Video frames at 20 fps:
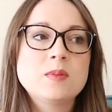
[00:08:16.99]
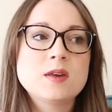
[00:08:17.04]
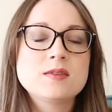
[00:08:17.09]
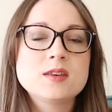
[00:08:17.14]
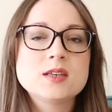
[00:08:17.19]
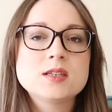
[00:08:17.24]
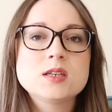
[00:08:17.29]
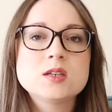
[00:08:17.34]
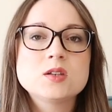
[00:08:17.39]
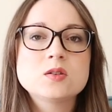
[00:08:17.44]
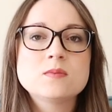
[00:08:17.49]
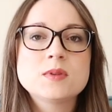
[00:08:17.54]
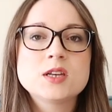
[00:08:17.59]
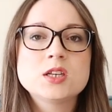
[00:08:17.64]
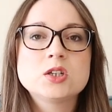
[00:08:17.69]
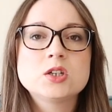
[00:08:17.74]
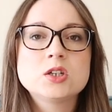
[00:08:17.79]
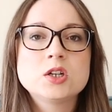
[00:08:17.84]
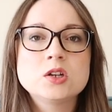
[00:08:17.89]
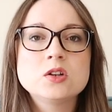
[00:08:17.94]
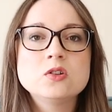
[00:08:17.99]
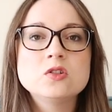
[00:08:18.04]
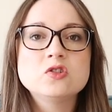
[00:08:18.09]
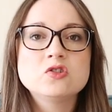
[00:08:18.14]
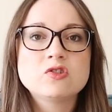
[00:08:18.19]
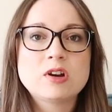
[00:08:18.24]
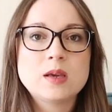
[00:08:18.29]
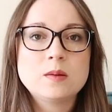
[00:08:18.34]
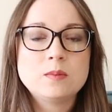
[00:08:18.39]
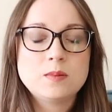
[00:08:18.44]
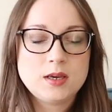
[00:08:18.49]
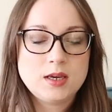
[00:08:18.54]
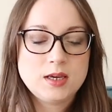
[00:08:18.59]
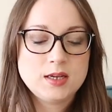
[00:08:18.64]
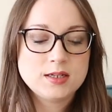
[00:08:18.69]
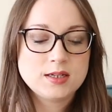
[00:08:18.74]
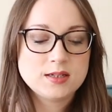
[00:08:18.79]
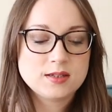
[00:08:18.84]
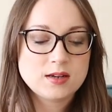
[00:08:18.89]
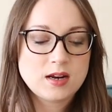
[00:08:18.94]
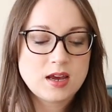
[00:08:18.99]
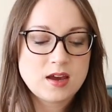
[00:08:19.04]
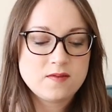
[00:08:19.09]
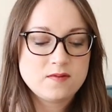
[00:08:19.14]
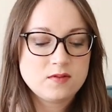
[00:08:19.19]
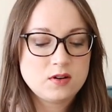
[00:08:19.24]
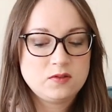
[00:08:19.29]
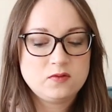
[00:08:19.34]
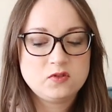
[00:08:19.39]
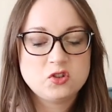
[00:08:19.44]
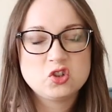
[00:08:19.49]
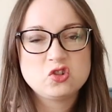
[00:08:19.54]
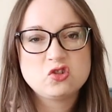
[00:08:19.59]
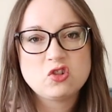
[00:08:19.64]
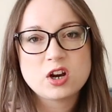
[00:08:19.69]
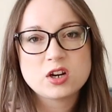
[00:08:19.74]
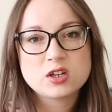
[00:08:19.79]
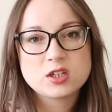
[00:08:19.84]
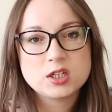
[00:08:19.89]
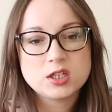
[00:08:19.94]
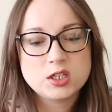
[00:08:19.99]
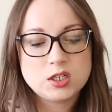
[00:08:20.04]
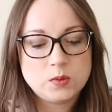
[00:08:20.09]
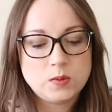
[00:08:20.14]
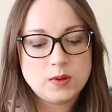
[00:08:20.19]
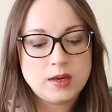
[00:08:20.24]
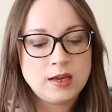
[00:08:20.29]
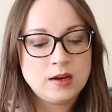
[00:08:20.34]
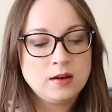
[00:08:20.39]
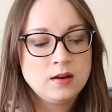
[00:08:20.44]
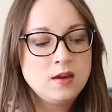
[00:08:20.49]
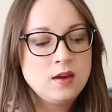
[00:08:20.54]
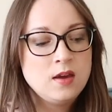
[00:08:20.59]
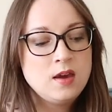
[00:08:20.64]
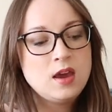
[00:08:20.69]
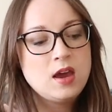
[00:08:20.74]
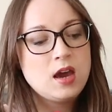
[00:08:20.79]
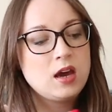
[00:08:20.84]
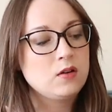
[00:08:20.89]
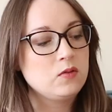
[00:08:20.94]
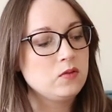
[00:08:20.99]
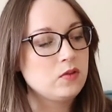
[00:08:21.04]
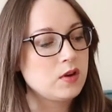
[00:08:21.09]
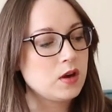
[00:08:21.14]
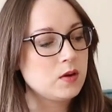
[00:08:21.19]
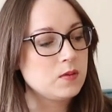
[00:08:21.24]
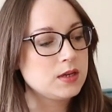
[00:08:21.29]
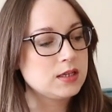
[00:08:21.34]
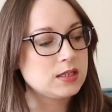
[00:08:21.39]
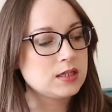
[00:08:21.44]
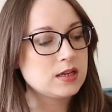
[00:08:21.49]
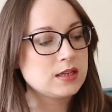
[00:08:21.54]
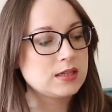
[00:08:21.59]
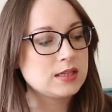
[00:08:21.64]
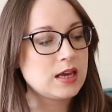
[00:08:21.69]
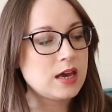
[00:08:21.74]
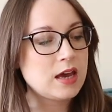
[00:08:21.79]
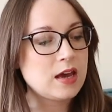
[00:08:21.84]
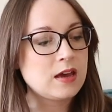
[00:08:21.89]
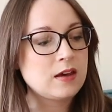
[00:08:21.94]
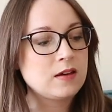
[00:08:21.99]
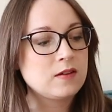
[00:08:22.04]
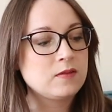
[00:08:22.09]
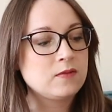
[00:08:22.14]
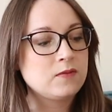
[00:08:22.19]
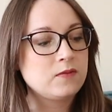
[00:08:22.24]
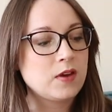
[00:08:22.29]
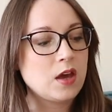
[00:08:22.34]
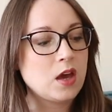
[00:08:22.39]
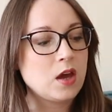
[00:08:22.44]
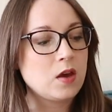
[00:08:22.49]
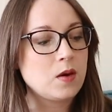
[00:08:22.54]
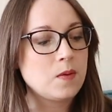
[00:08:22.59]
But this is almost too drapey. It doesn't have enough structure to it, and although it does have